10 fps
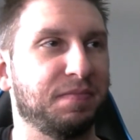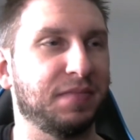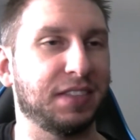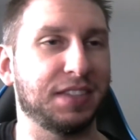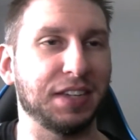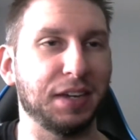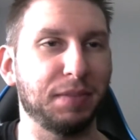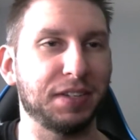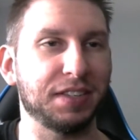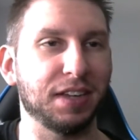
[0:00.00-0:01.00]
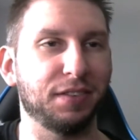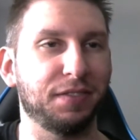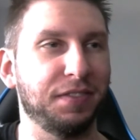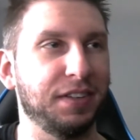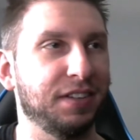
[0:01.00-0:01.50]
type of stuff,
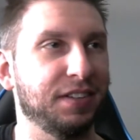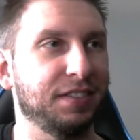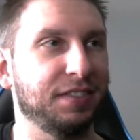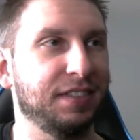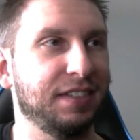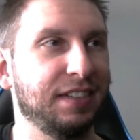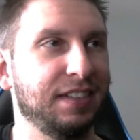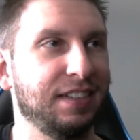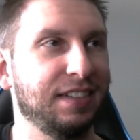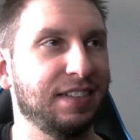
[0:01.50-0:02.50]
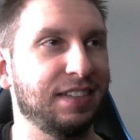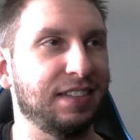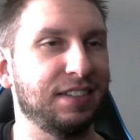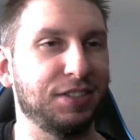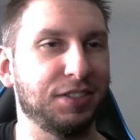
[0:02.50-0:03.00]
you know
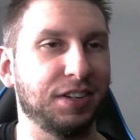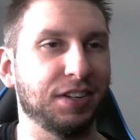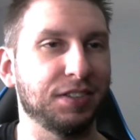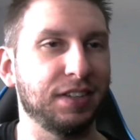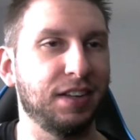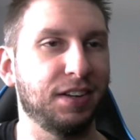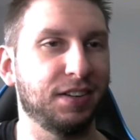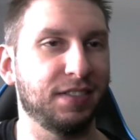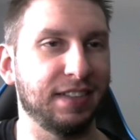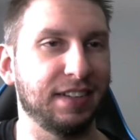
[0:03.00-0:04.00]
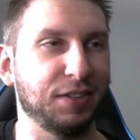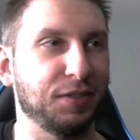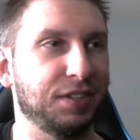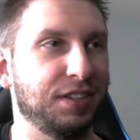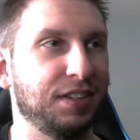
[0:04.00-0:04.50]
there's your cult leader, and then of
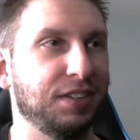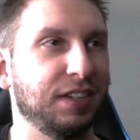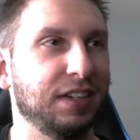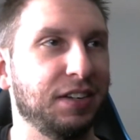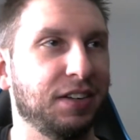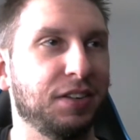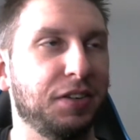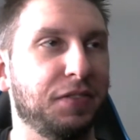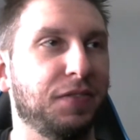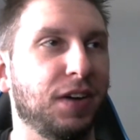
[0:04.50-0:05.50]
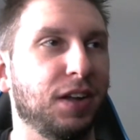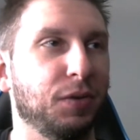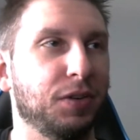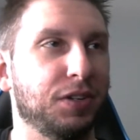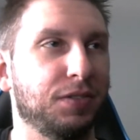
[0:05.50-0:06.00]
course, you know, you got all your
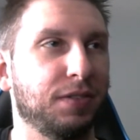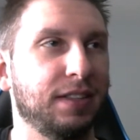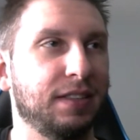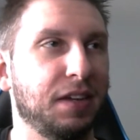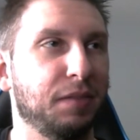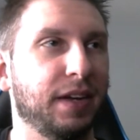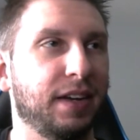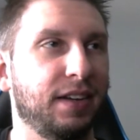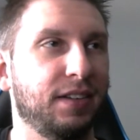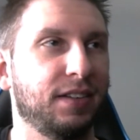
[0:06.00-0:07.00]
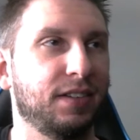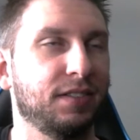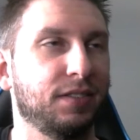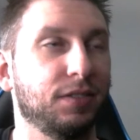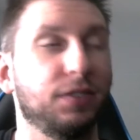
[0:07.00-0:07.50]
followers just right there behind her
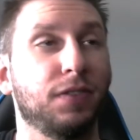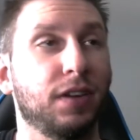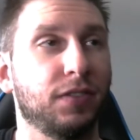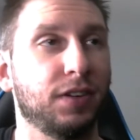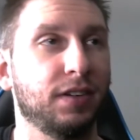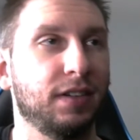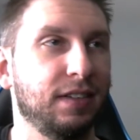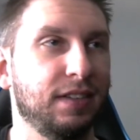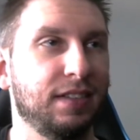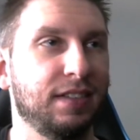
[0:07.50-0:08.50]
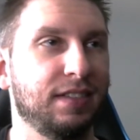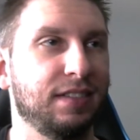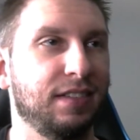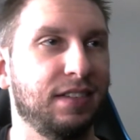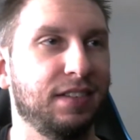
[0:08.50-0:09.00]
or in front of her.
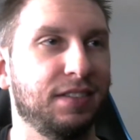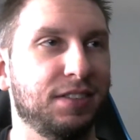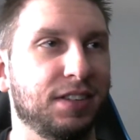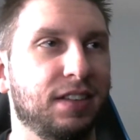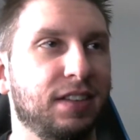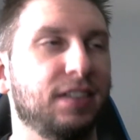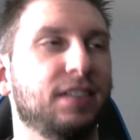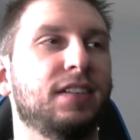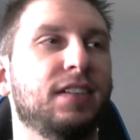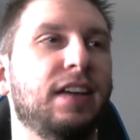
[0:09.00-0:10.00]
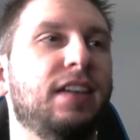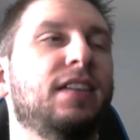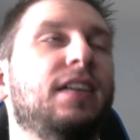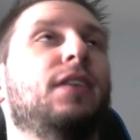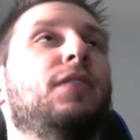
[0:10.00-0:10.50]
You know, just kind of like all hail
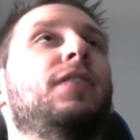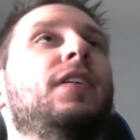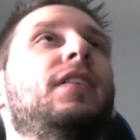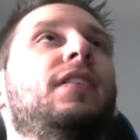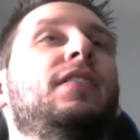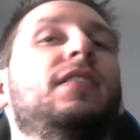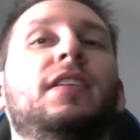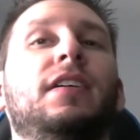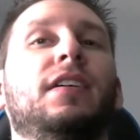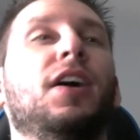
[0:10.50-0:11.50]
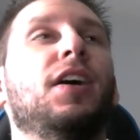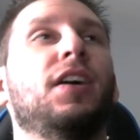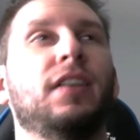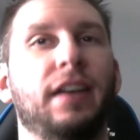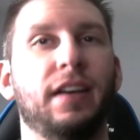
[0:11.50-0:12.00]
Alpha. All
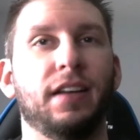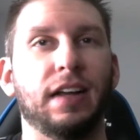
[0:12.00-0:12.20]
hail